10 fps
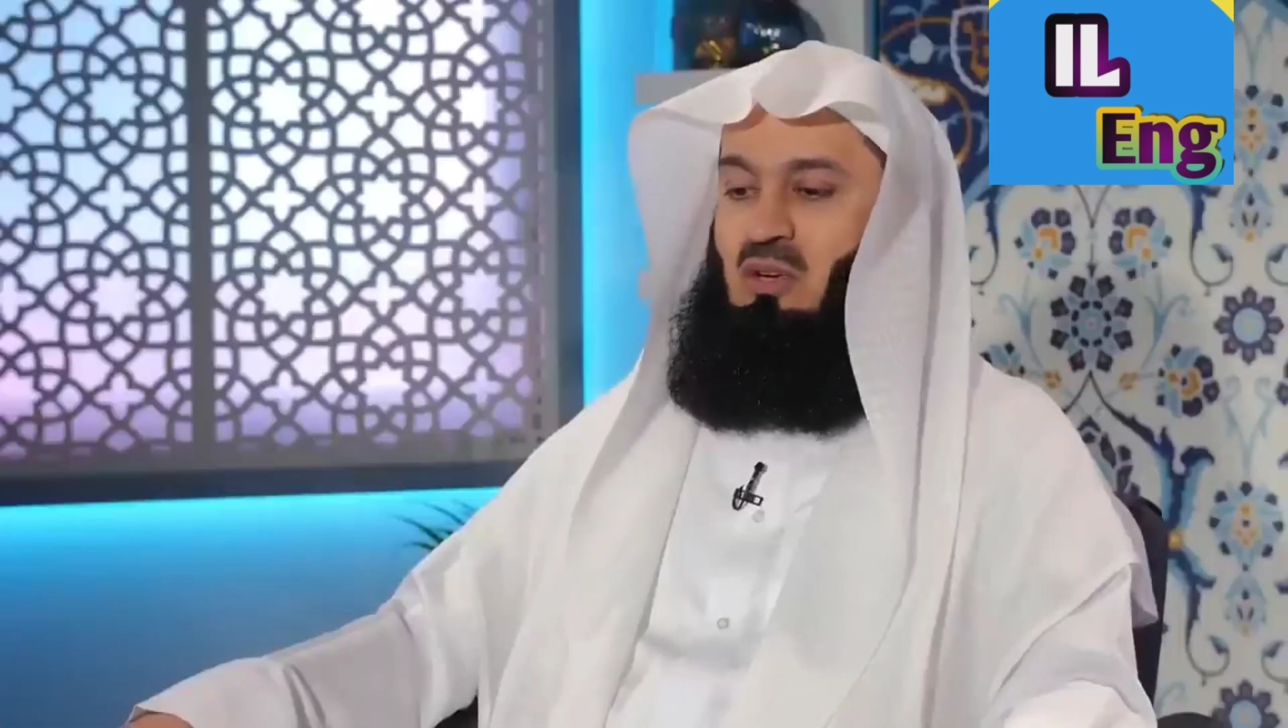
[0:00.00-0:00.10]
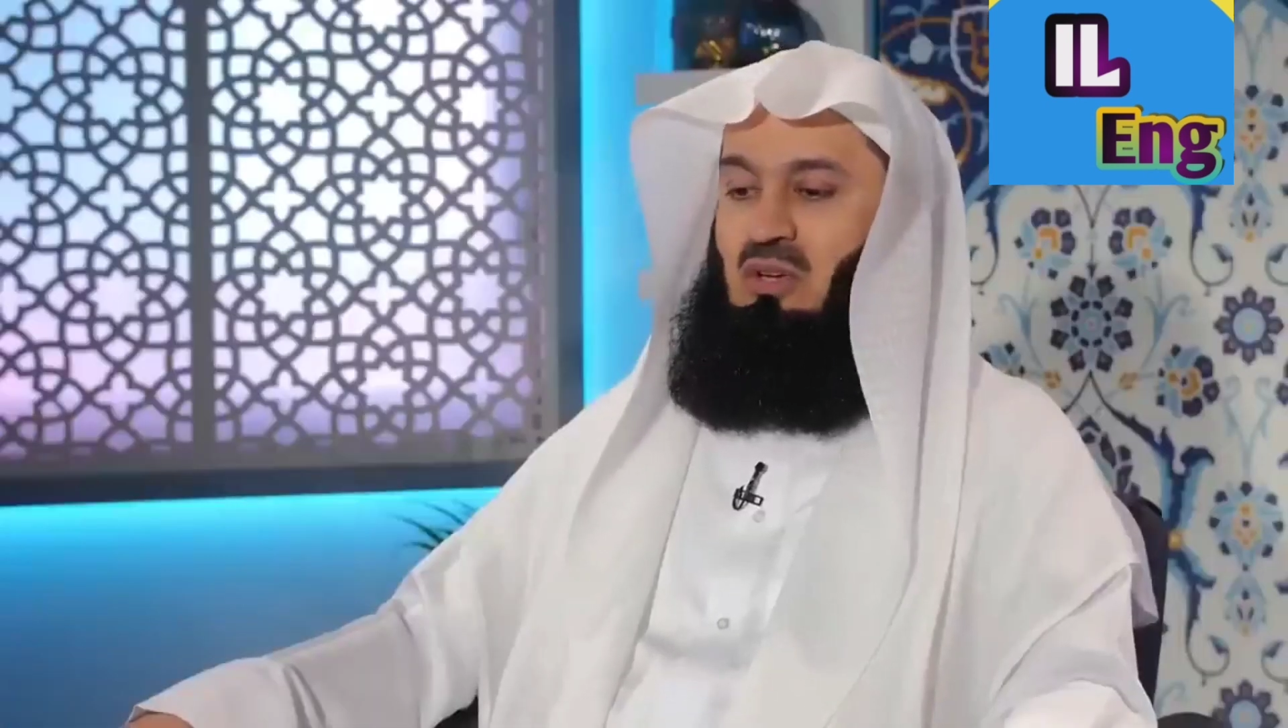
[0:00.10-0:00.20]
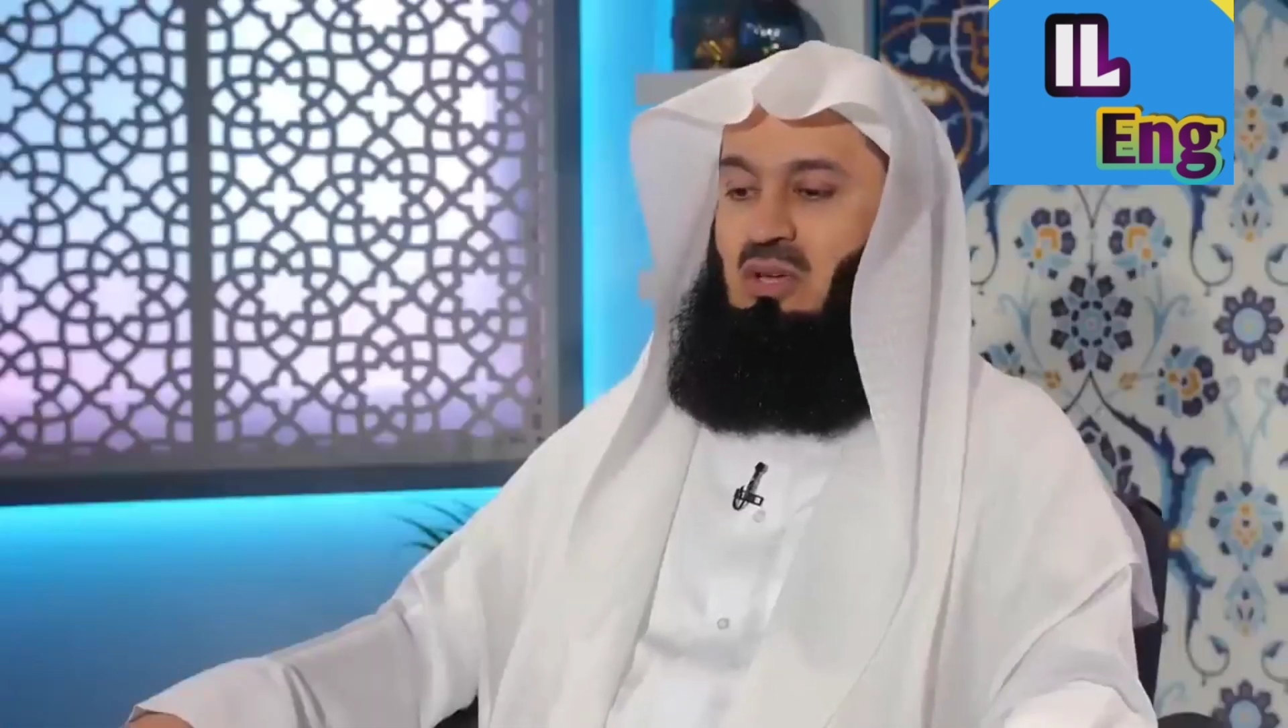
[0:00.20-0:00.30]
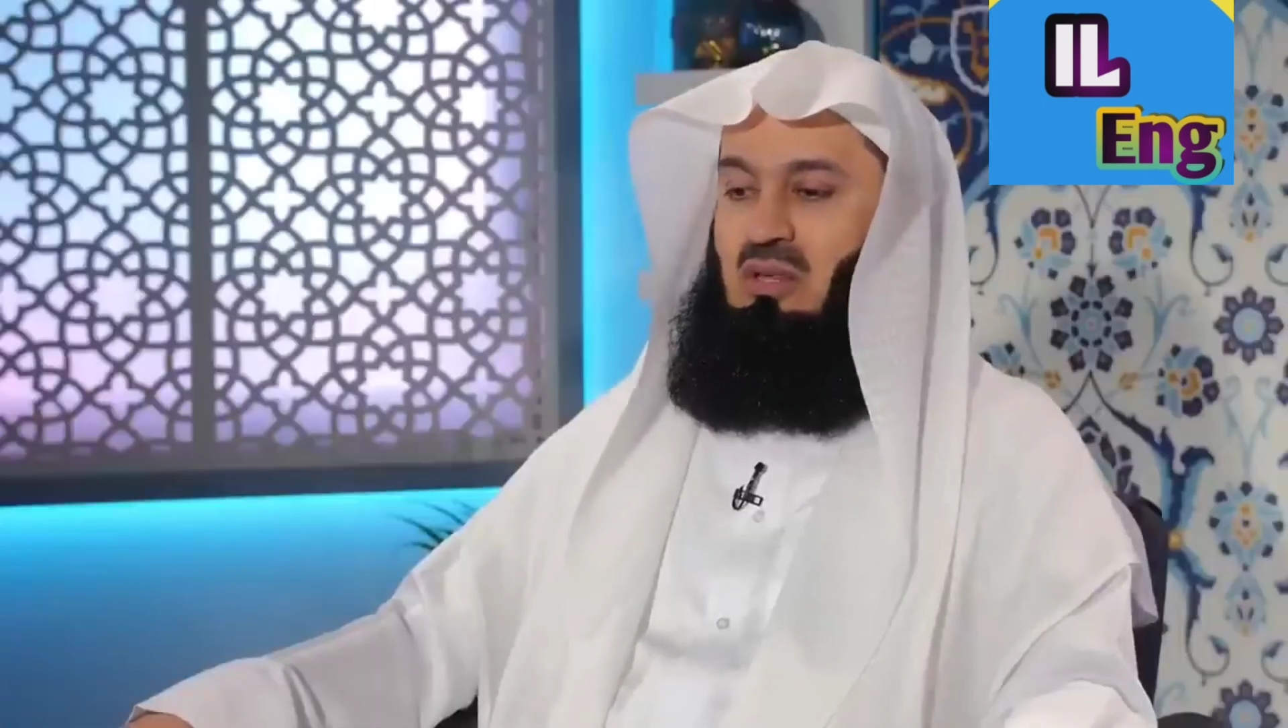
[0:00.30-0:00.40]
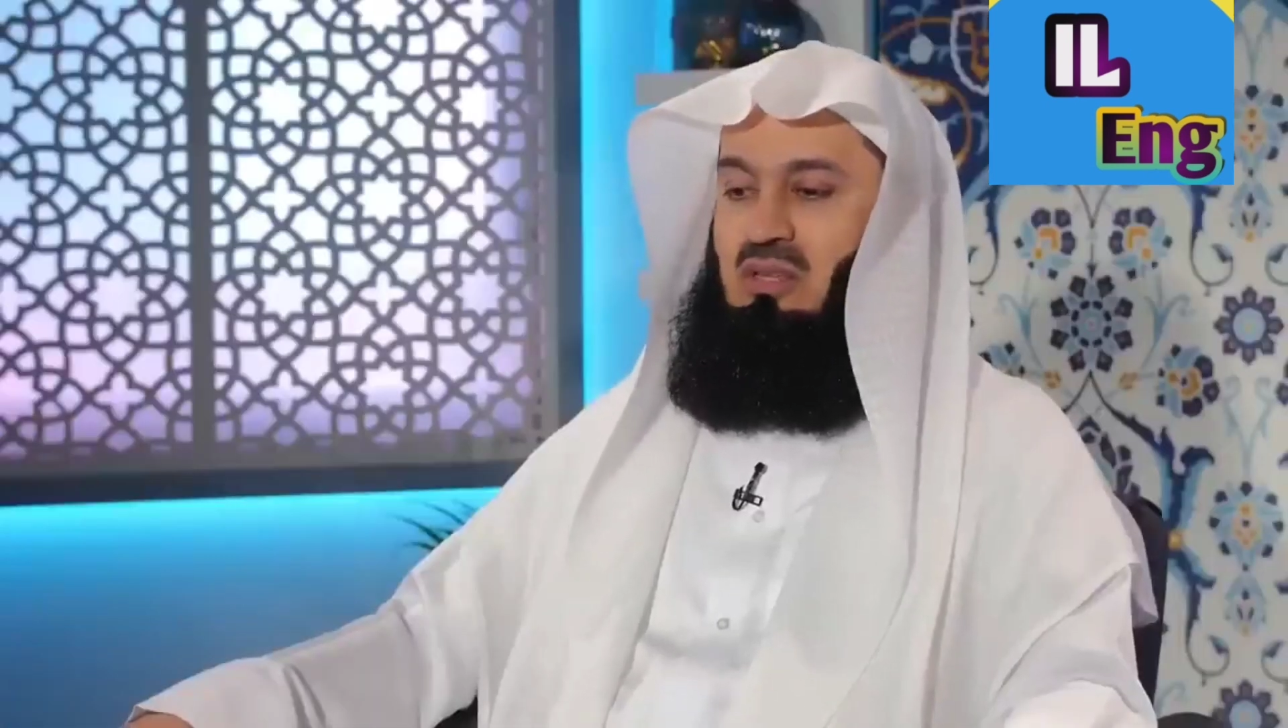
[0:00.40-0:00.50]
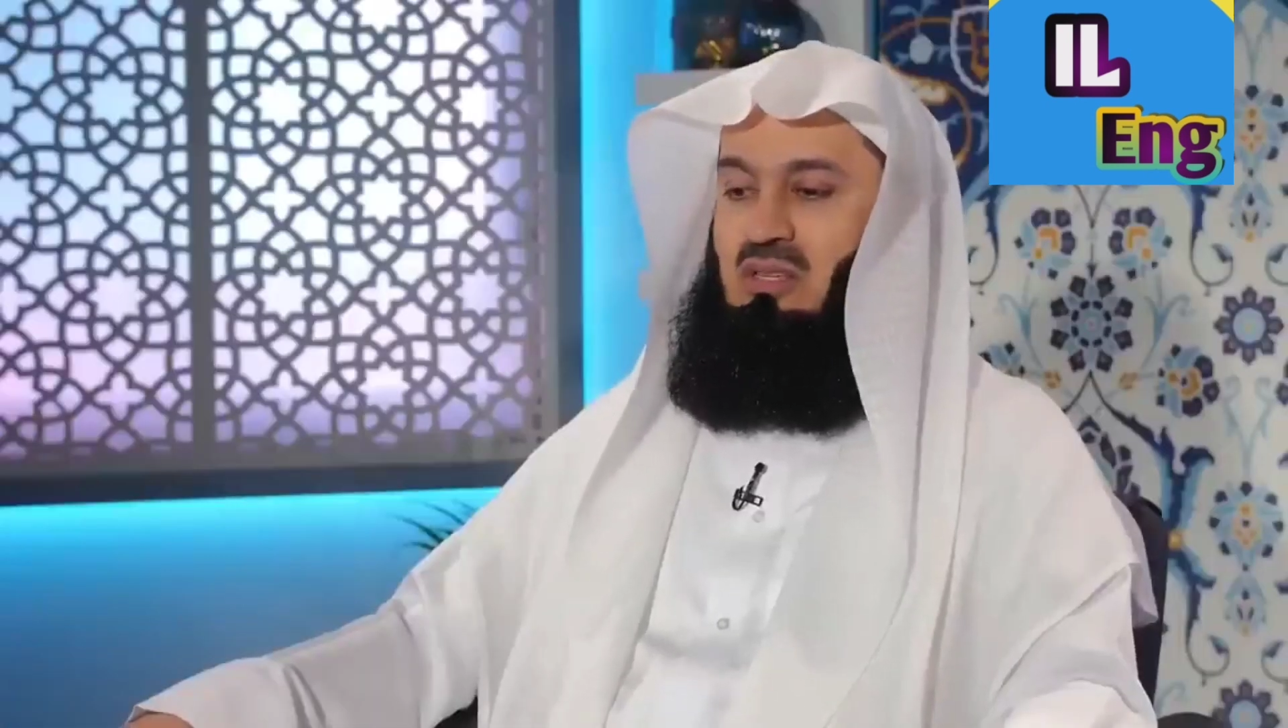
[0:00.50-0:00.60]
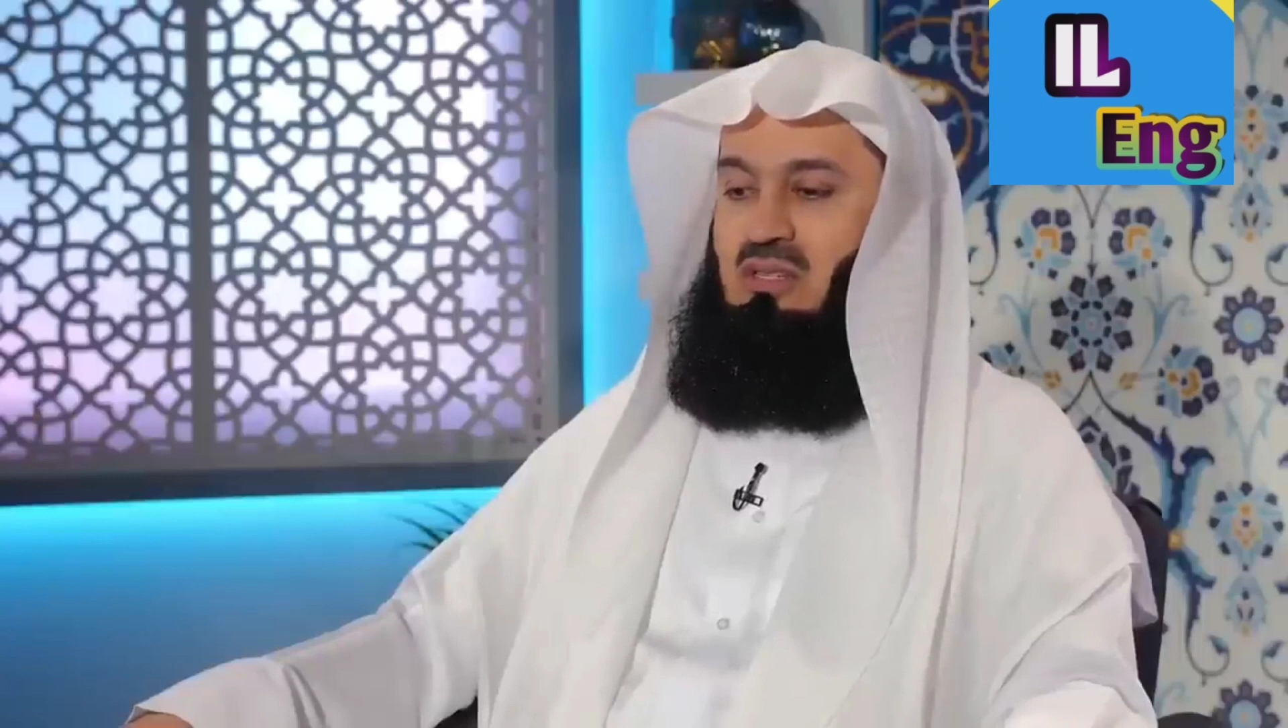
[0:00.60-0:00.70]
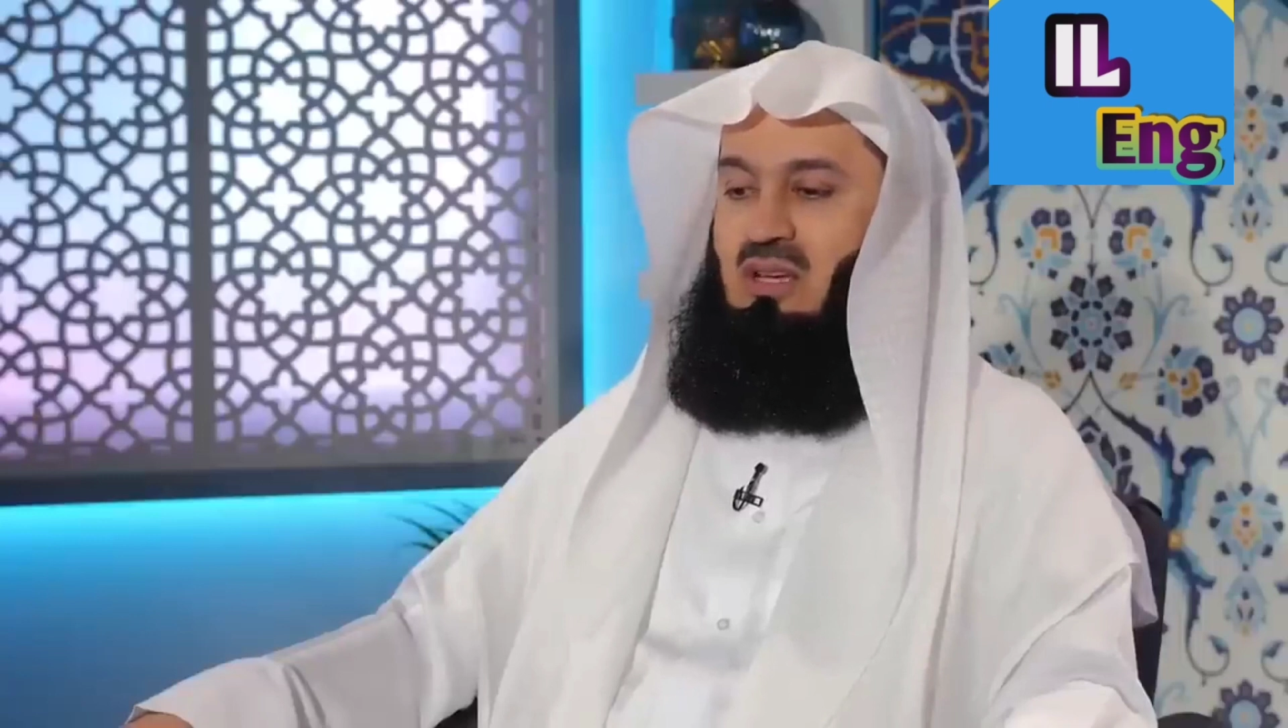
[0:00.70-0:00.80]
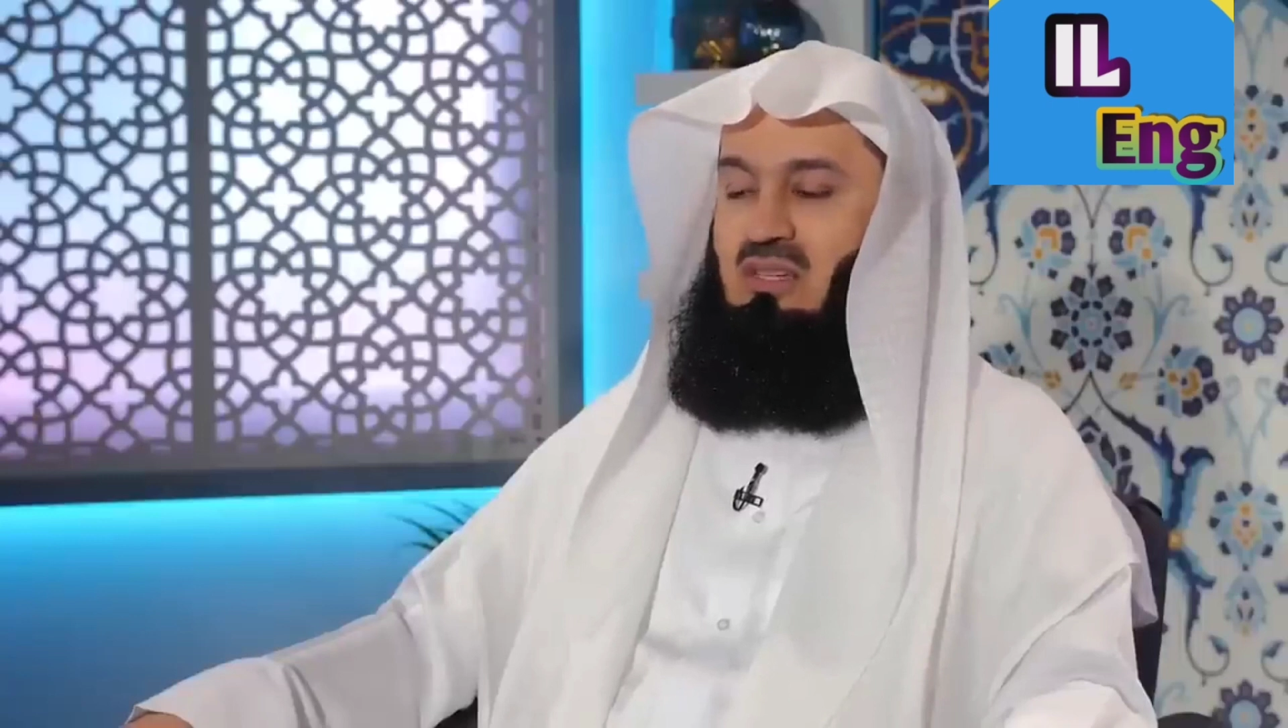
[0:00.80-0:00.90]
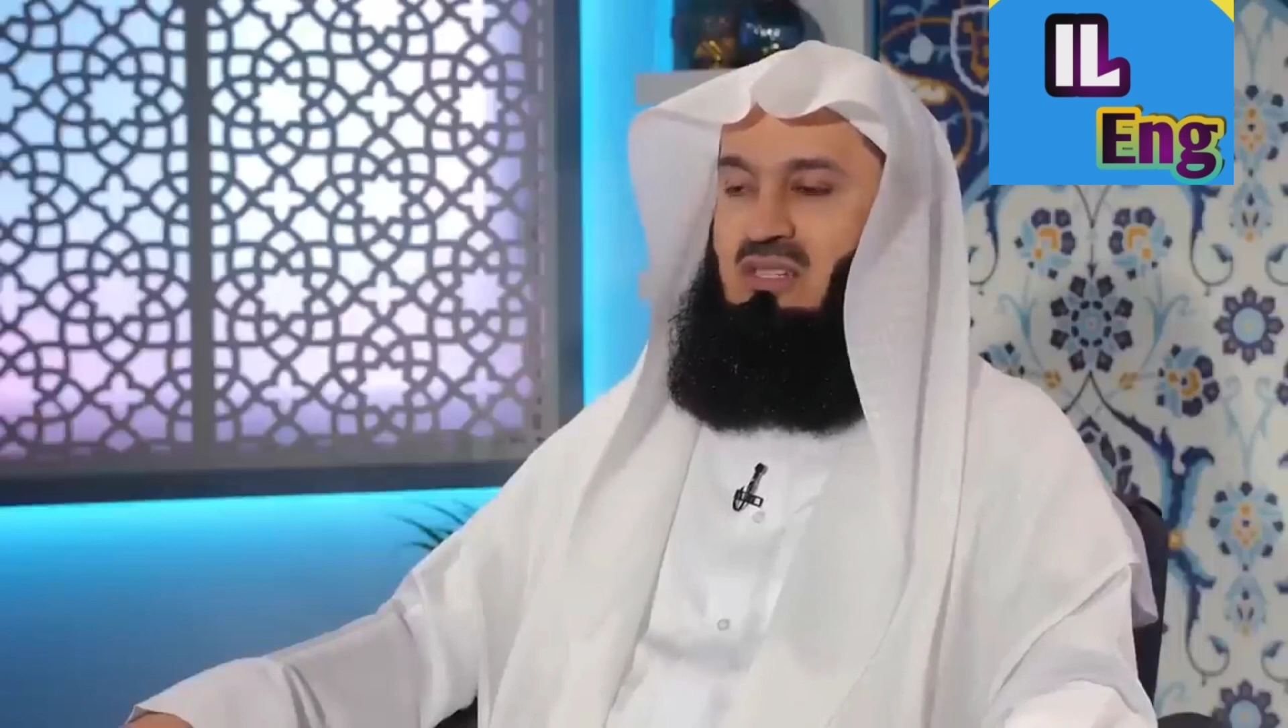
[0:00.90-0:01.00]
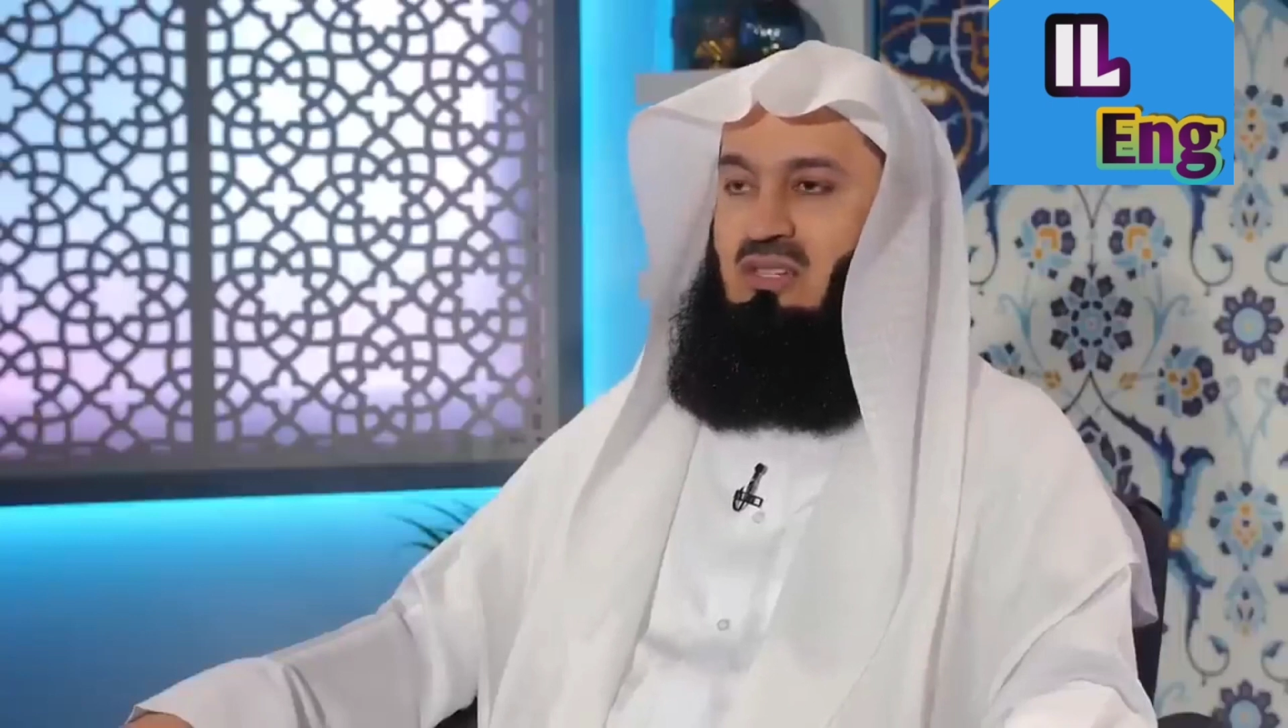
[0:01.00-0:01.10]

on earth is cast